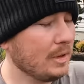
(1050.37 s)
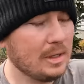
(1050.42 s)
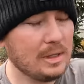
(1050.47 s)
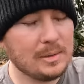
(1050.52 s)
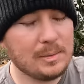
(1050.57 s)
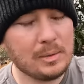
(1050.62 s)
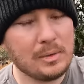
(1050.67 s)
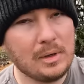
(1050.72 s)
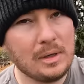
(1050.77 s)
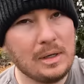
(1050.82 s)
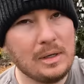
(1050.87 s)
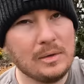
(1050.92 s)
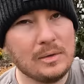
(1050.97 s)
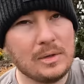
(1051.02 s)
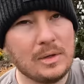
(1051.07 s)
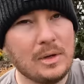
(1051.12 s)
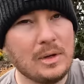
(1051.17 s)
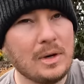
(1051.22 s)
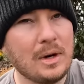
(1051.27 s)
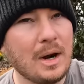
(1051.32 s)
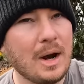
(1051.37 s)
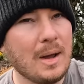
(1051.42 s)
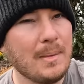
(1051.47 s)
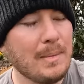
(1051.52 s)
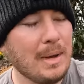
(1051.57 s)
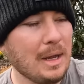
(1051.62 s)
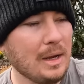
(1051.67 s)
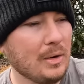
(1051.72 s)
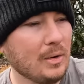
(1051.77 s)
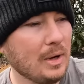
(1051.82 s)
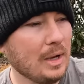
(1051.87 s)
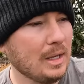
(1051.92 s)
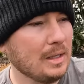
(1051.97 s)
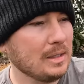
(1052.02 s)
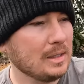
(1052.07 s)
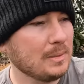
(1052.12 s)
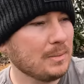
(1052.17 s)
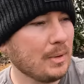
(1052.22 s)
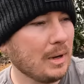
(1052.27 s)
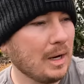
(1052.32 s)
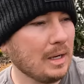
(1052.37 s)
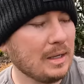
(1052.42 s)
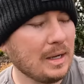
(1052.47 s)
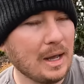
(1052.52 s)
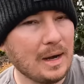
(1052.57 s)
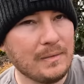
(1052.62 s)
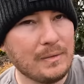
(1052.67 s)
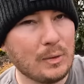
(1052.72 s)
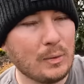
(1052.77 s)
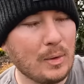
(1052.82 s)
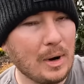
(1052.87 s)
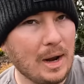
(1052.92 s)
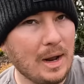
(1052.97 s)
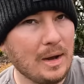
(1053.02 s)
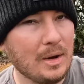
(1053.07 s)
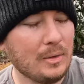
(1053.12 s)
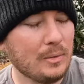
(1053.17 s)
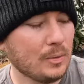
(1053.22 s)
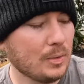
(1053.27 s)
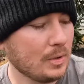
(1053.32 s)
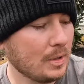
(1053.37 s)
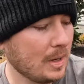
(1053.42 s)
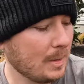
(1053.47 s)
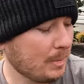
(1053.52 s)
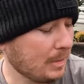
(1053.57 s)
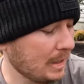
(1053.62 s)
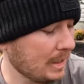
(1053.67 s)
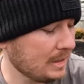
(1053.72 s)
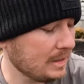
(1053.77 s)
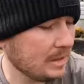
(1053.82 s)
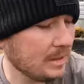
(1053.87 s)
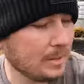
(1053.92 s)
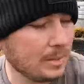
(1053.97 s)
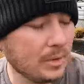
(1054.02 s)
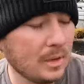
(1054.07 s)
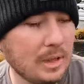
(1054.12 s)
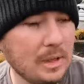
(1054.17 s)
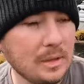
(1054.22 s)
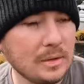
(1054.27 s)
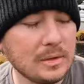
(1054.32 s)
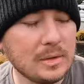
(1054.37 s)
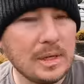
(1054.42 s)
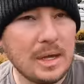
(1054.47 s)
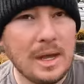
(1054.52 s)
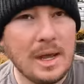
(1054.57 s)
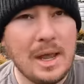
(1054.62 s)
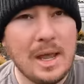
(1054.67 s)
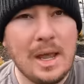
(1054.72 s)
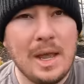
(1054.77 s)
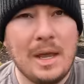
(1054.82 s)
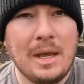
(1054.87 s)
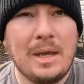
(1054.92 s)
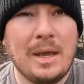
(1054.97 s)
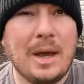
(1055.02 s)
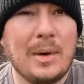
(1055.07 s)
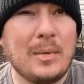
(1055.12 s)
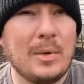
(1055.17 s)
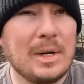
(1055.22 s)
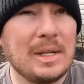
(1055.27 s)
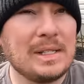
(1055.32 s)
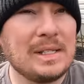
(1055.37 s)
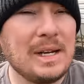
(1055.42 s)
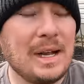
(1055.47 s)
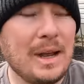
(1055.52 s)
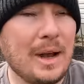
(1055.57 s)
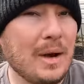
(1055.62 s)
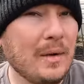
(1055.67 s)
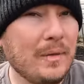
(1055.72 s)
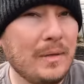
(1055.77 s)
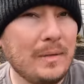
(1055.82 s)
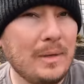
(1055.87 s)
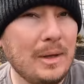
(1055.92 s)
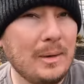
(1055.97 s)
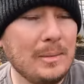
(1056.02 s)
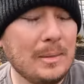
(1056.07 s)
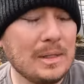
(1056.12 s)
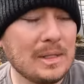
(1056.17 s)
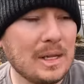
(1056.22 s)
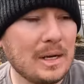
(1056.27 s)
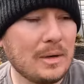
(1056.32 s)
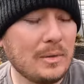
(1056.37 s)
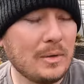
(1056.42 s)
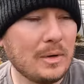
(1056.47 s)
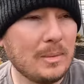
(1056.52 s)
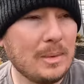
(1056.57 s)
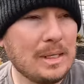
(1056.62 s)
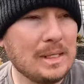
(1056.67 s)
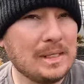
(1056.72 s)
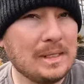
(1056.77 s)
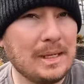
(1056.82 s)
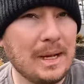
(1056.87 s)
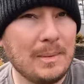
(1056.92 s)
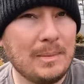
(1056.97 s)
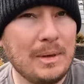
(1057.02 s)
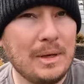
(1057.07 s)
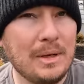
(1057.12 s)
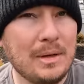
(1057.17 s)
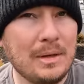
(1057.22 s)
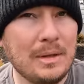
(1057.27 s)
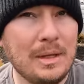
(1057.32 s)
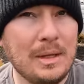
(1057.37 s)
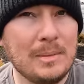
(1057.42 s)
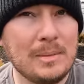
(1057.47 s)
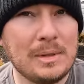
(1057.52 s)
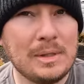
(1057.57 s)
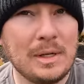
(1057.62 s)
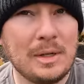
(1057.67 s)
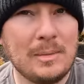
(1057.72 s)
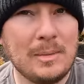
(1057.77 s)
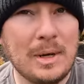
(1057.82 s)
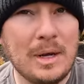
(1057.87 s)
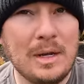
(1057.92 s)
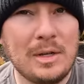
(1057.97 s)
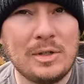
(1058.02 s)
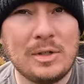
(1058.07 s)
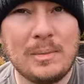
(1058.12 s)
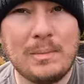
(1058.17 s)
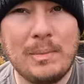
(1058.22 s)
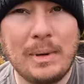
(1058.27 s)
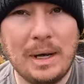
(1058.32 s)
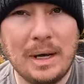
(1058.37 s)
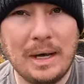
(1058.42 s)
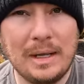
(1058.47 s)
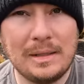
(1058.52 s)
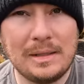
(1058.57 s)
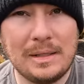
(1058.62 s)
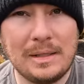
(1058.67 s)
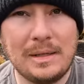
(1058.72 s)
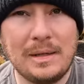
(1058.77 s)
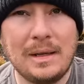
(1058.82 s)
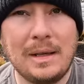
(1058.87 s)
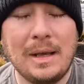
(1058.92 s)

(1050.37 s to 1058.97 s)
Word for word: these perennials are. I may go ahead and spread kind of around where I planted the perennials I want to stay off of them because I don't want to be stepping on them so much, but